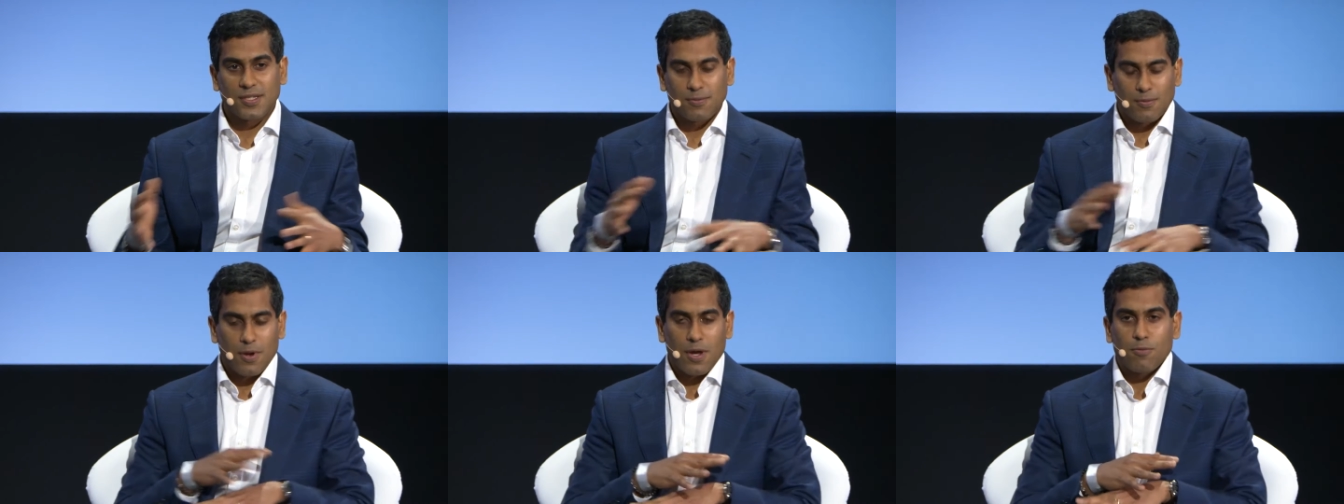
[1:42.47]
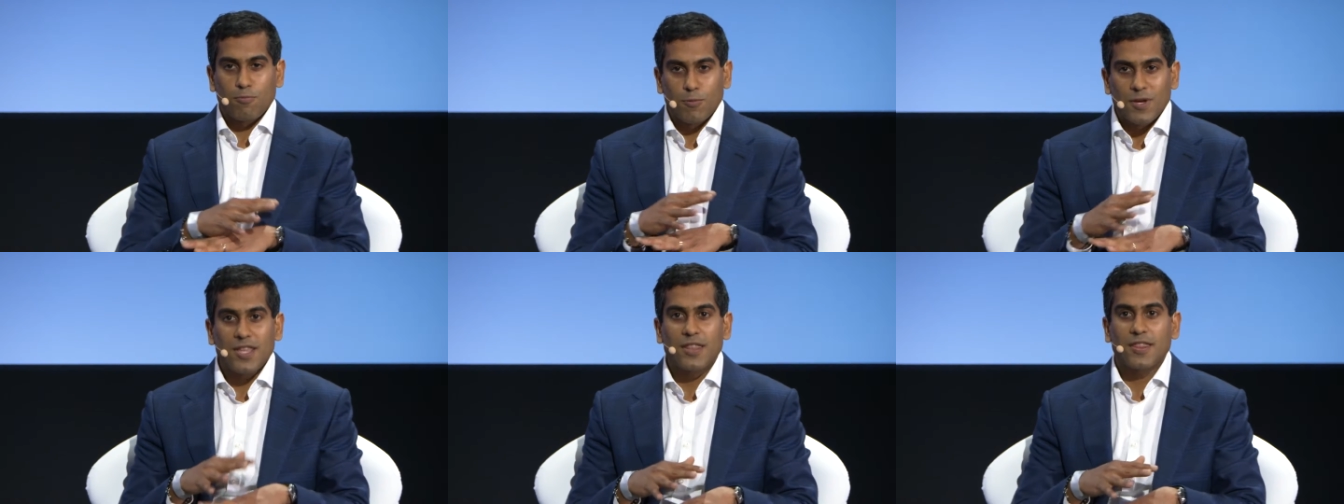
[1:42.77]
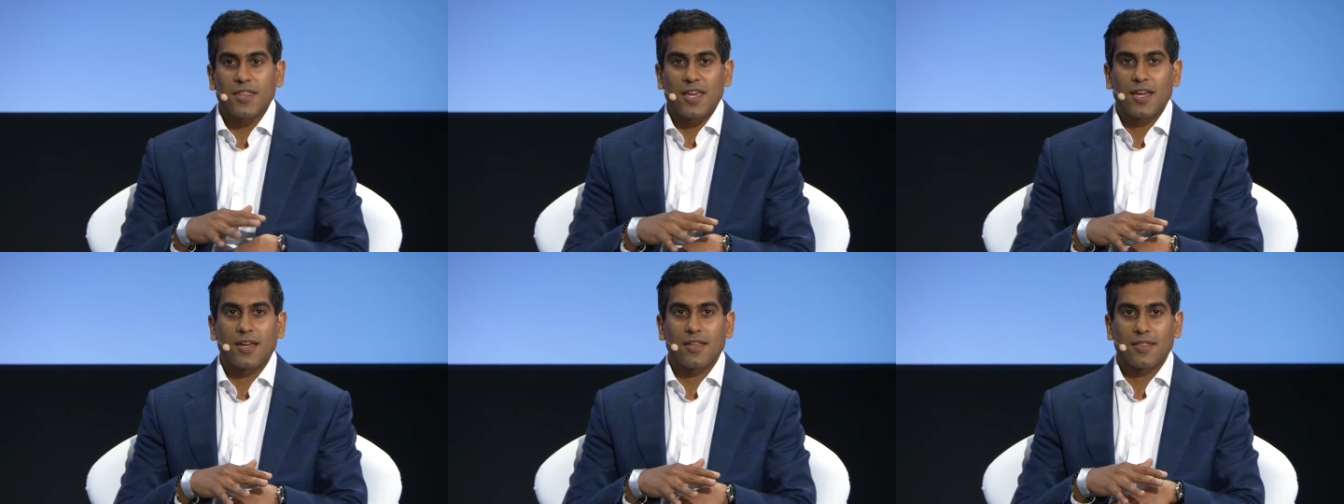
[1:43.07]
And, and we
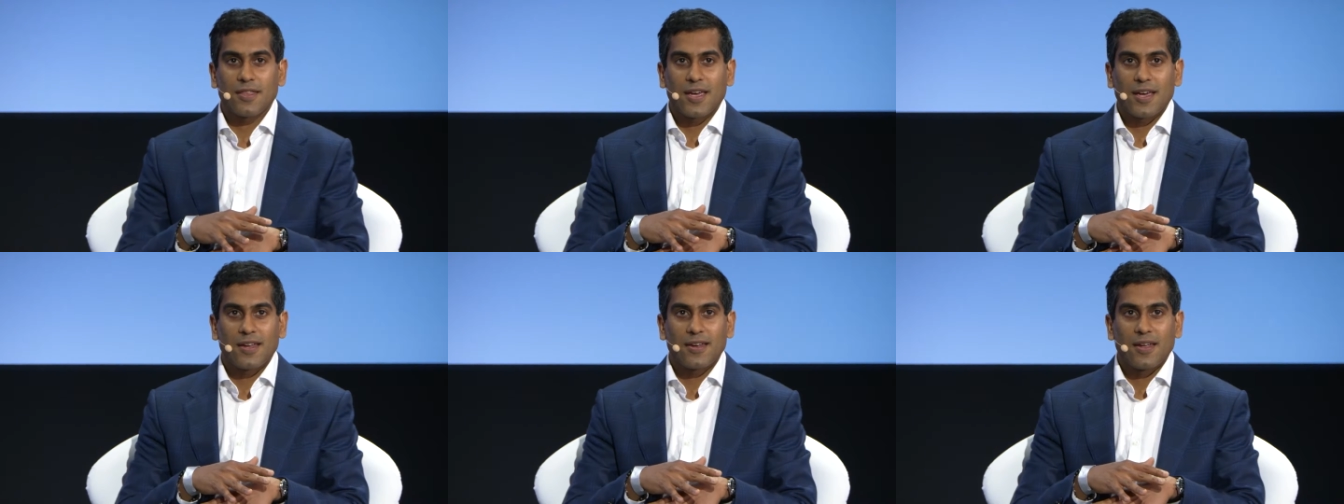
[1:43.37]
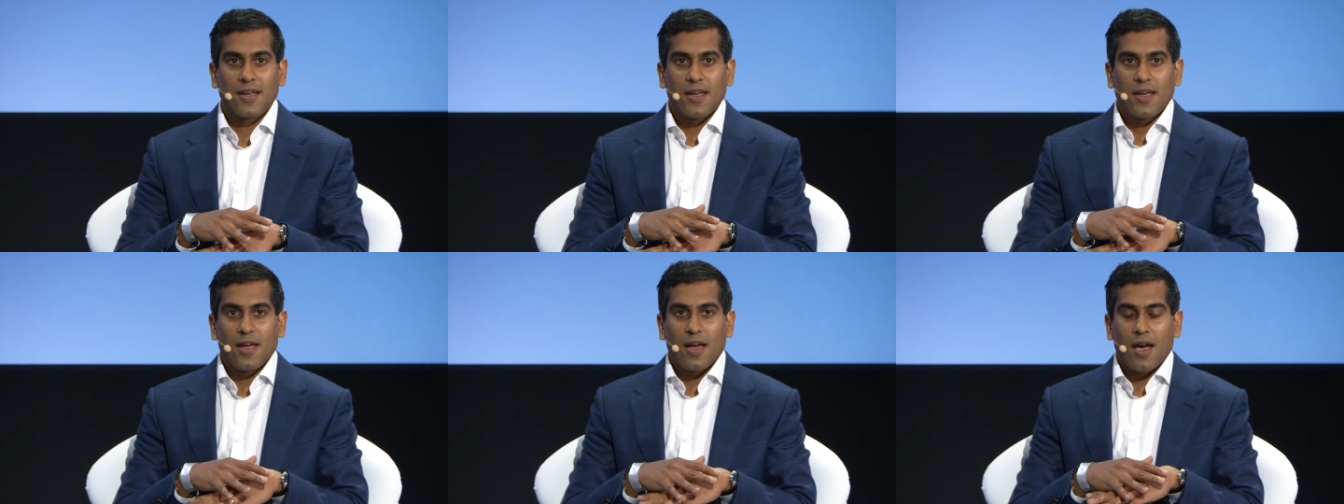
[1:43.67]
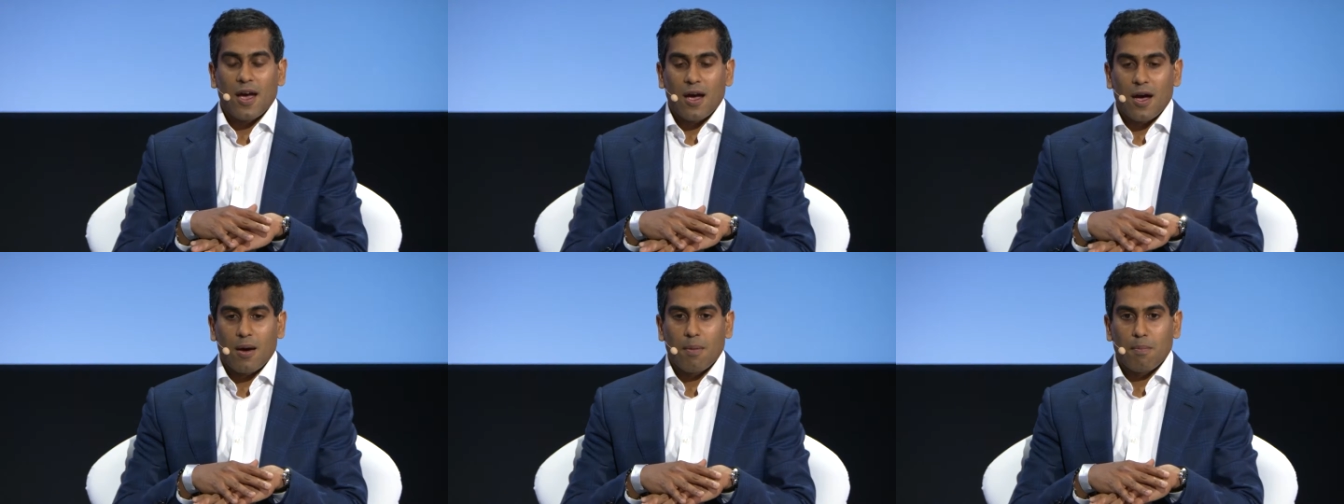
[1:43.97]
think that
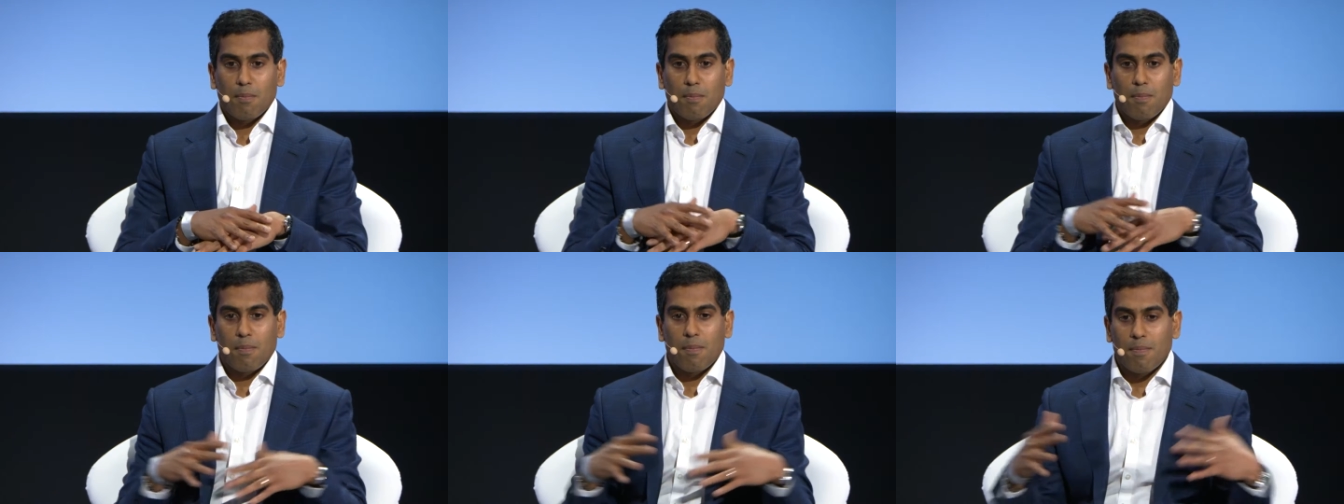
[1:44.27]
um,